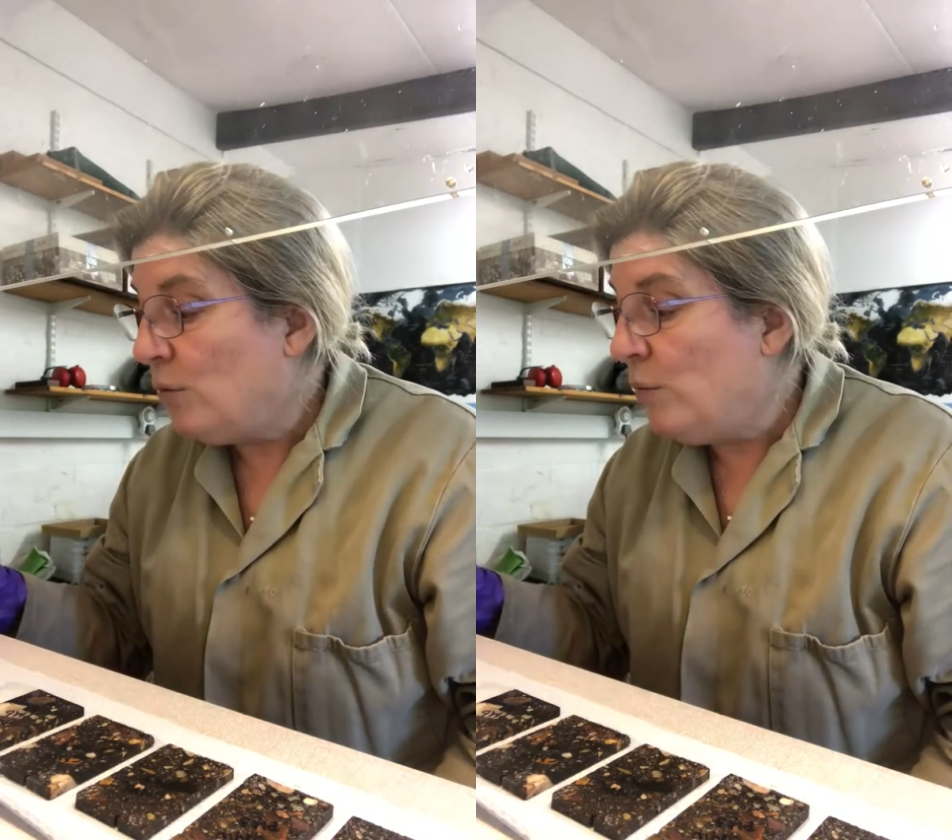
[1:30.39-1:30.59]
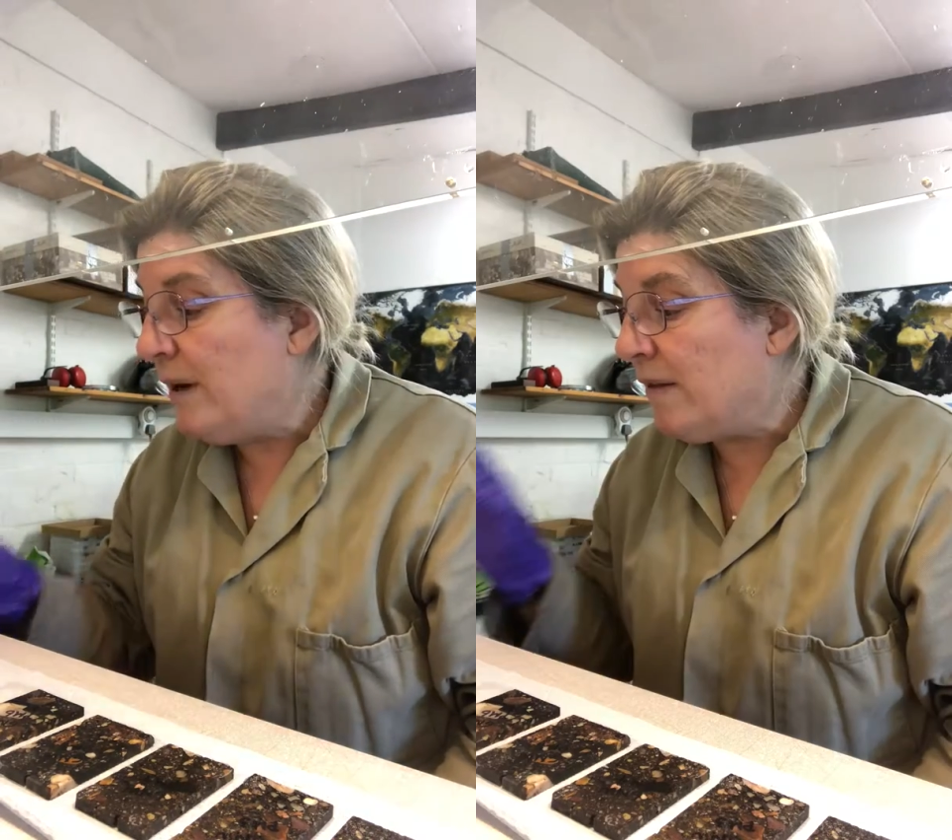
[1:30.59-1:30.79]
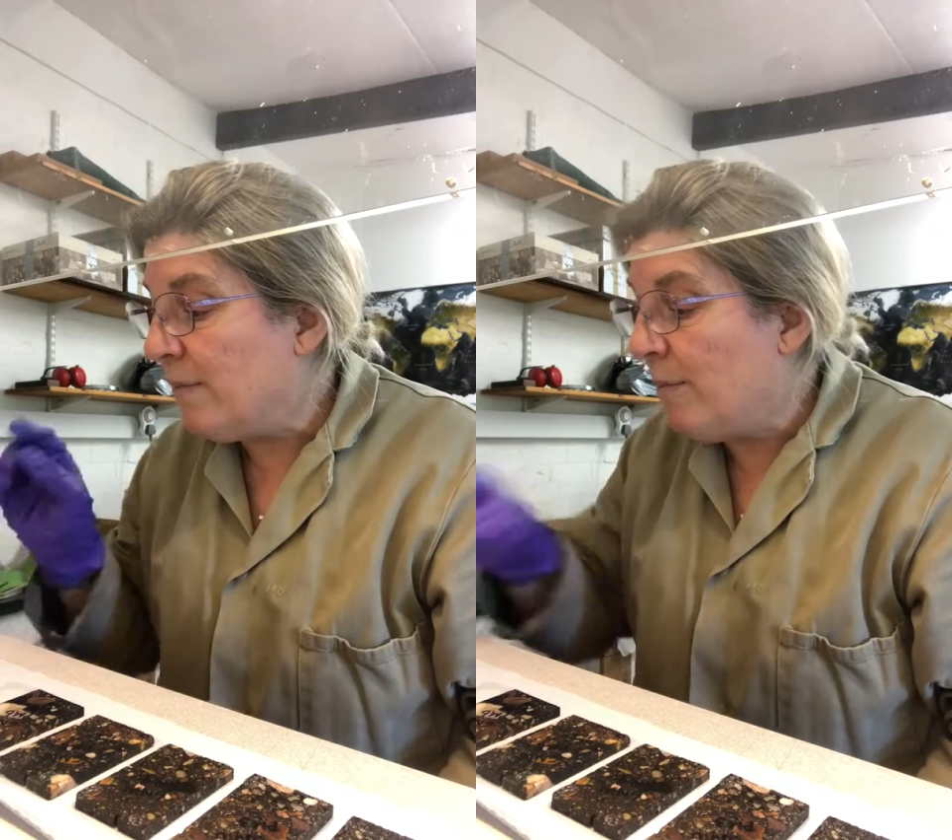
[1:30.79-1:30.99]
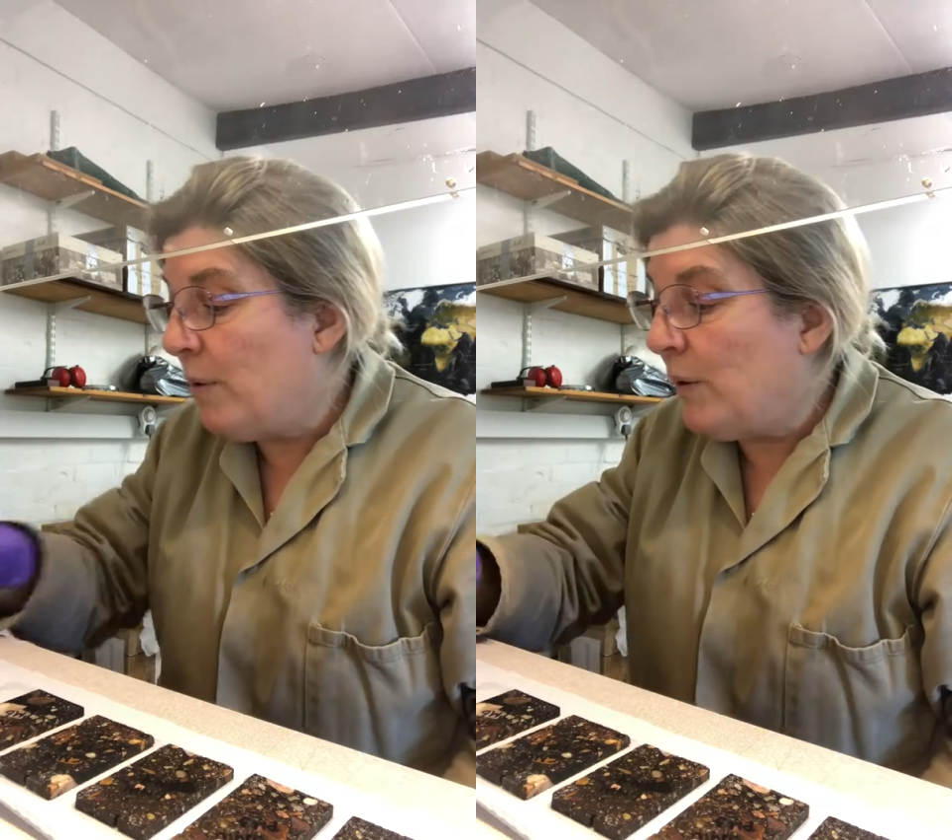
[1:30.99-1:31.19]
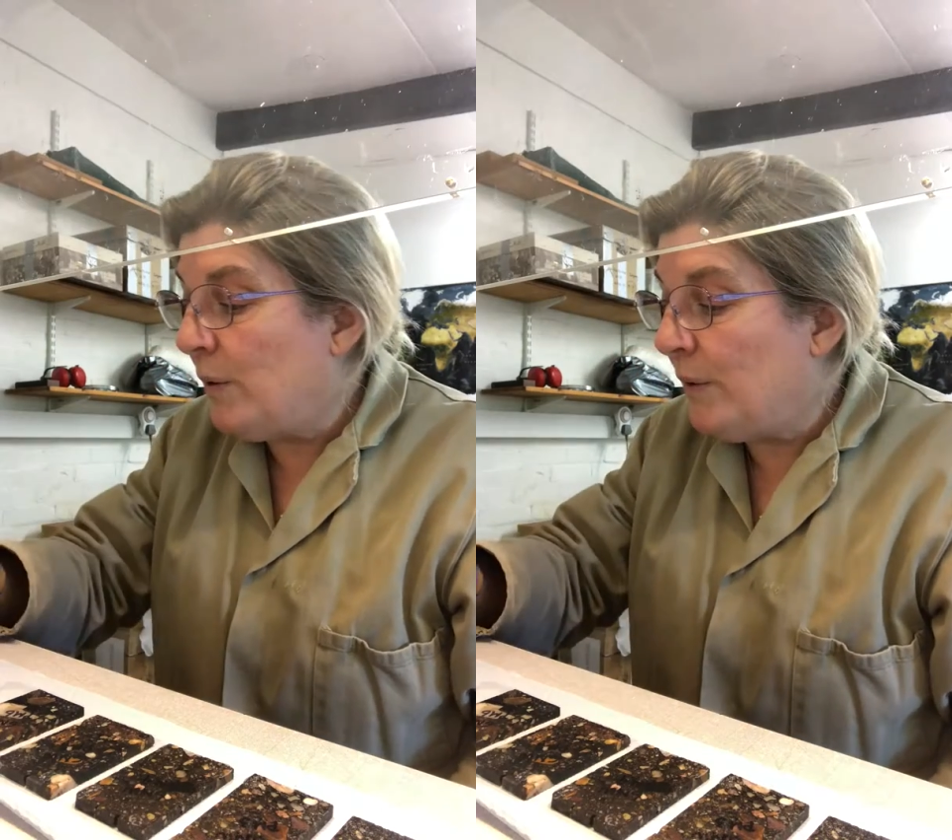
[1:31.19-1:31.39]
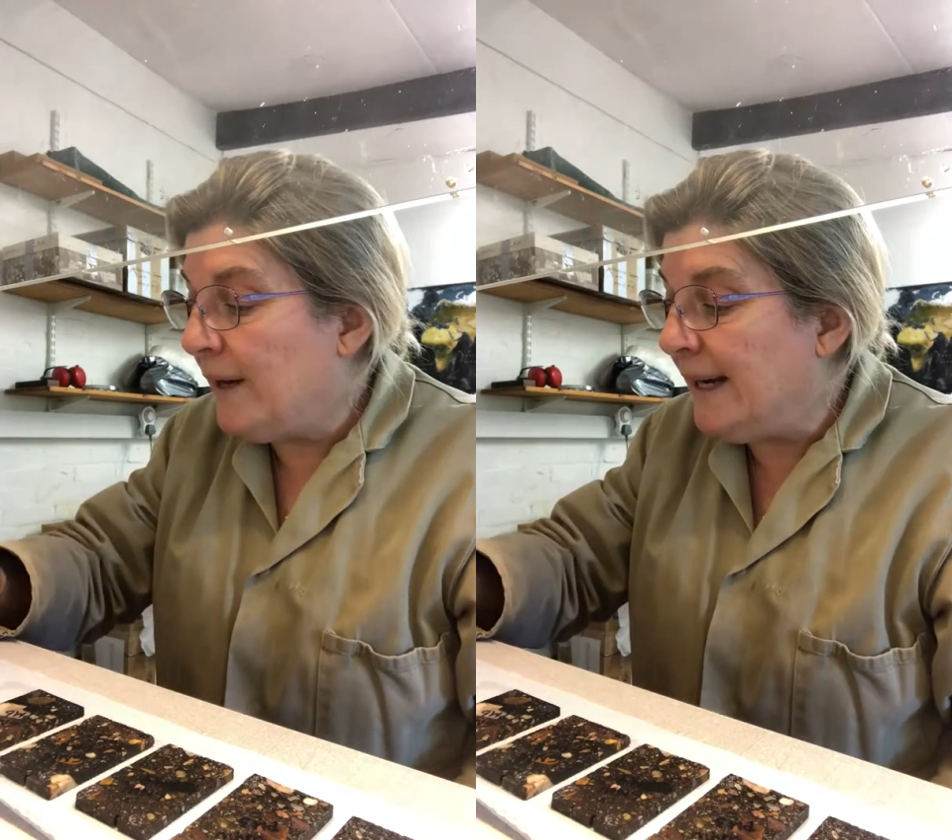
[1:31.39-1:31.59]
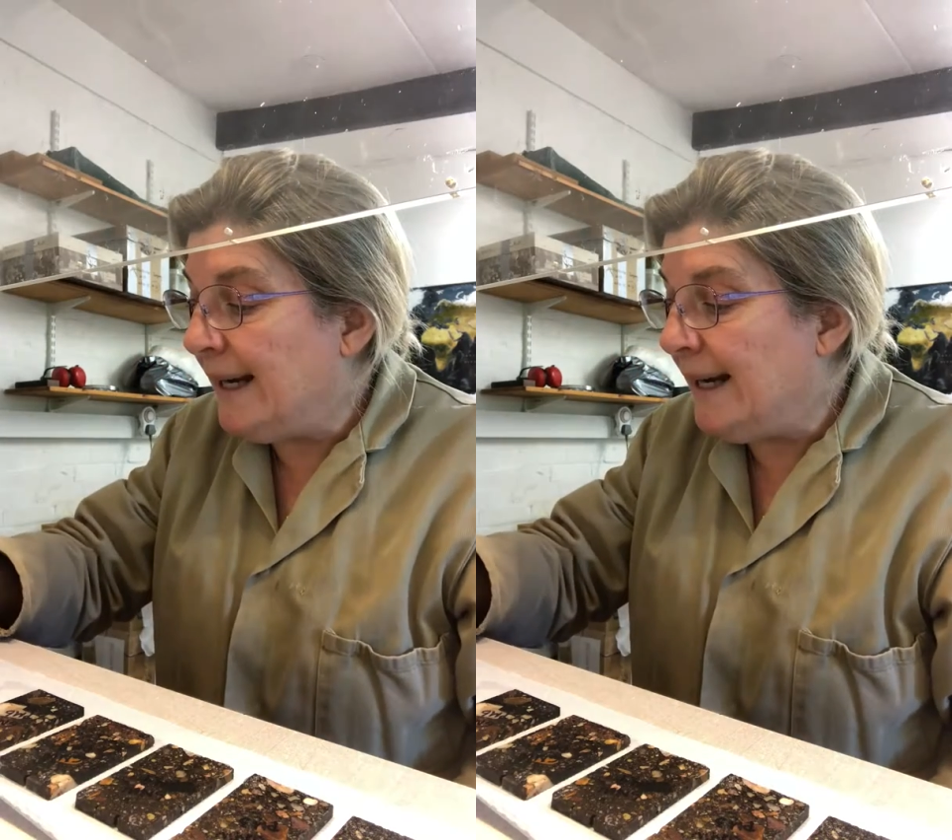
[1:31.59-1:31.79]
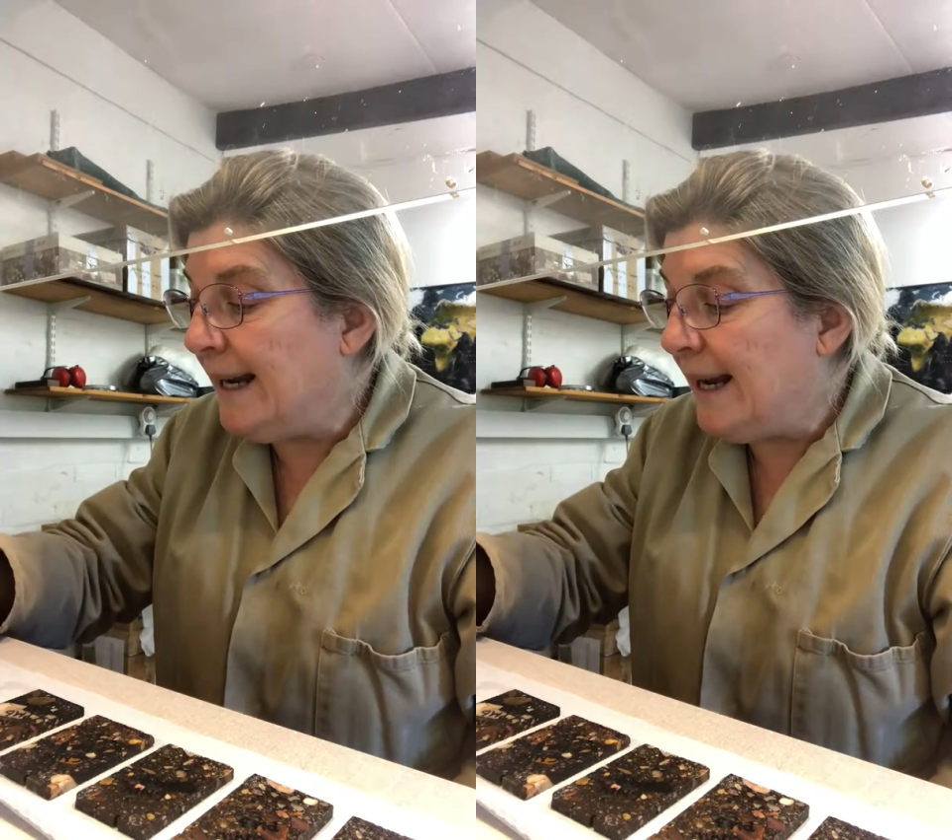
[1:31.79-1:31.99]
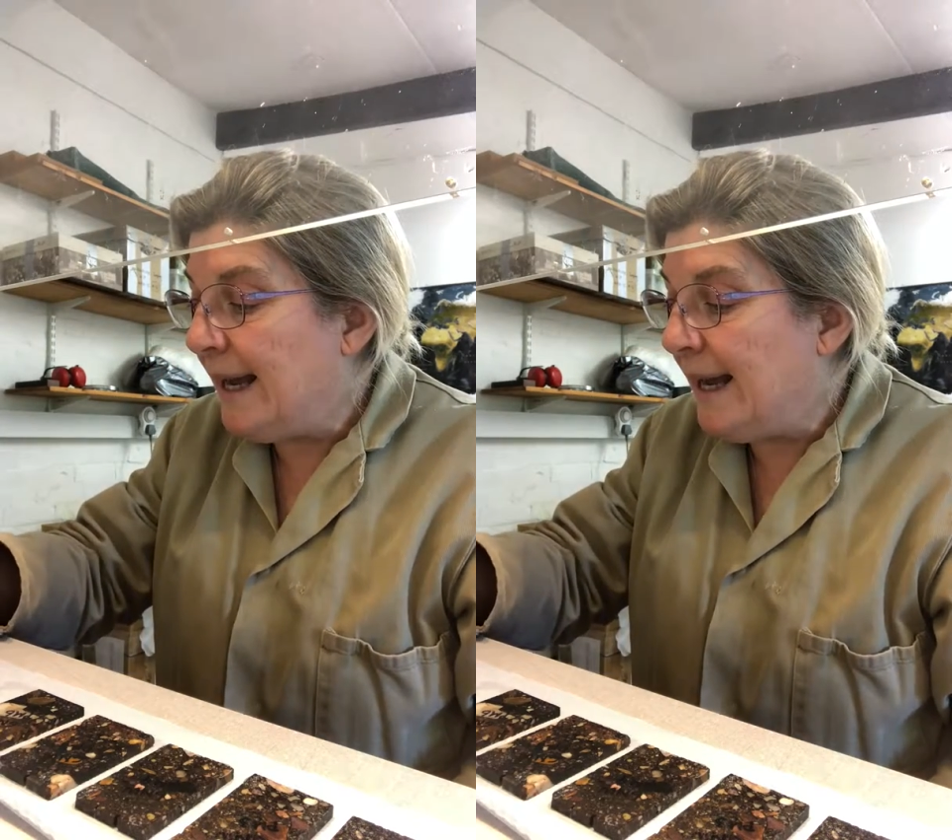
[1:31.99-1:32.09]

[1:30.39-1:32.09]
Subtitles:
with my